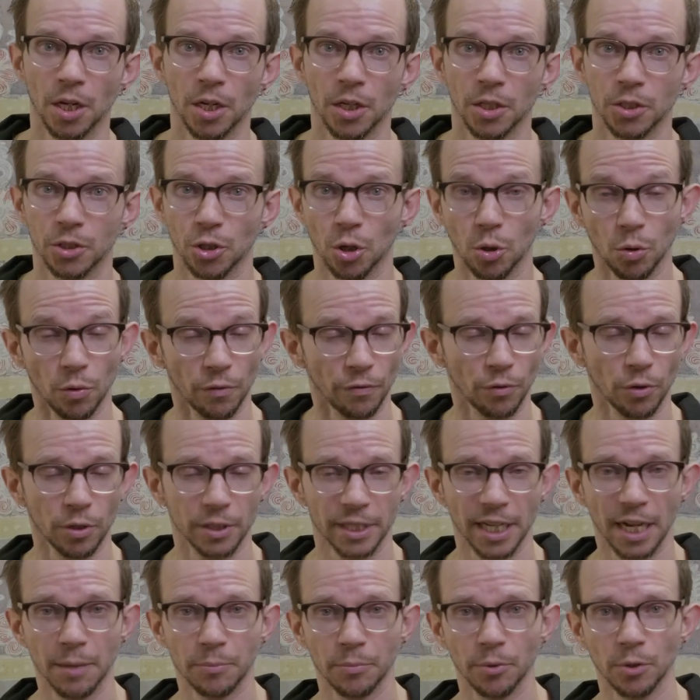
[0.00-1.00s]
So, for
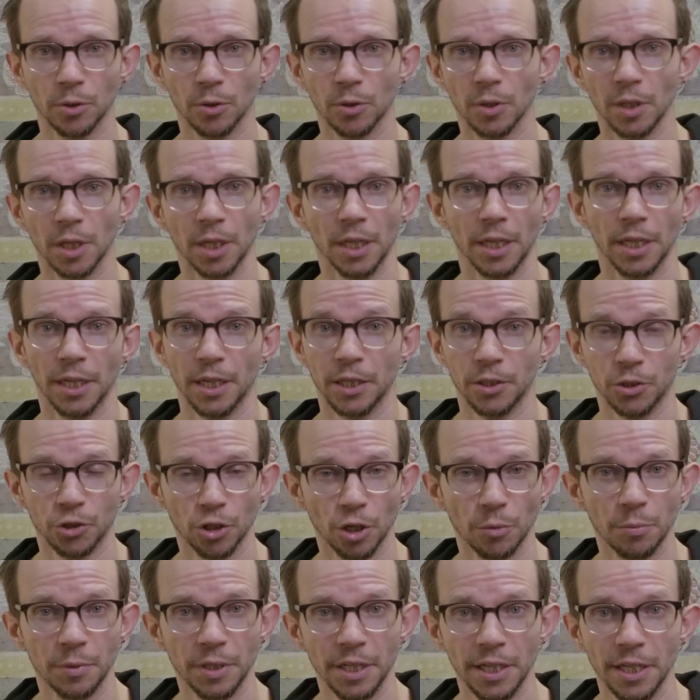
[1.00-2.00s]
example, in
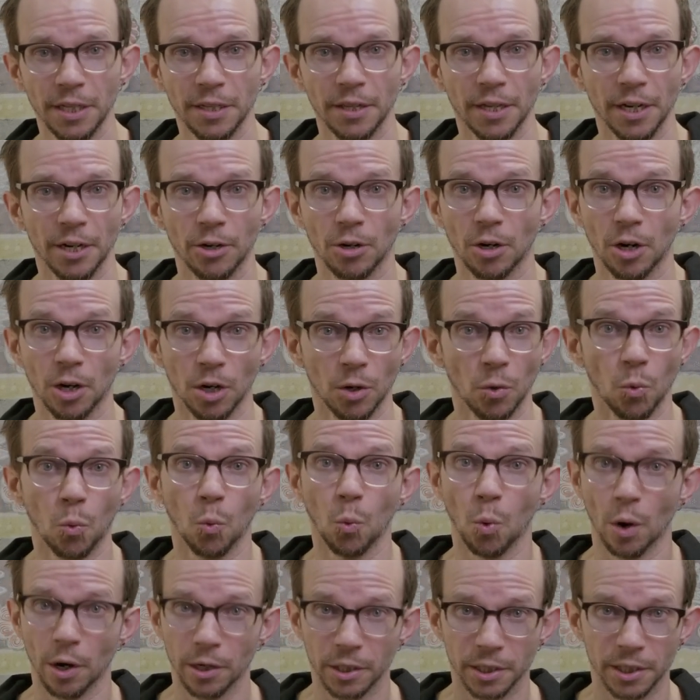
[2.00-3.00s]
Germany, there are
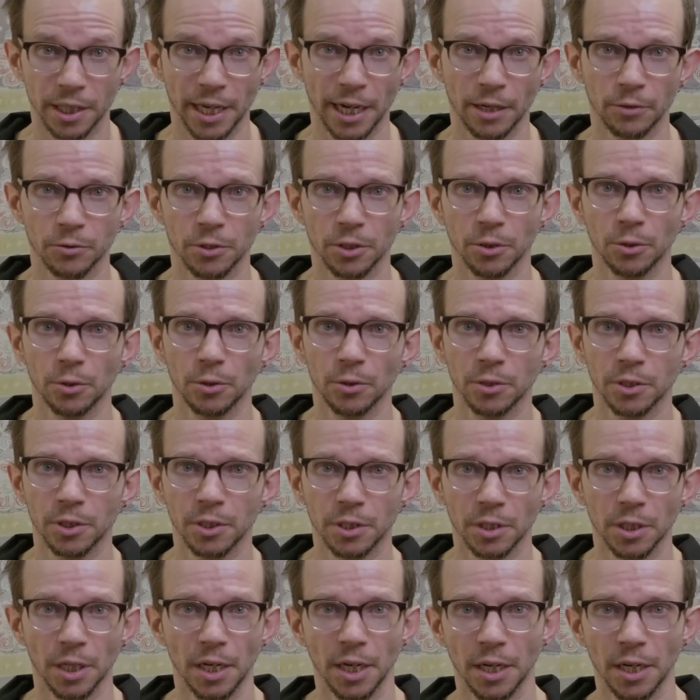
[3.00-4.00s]
works councils,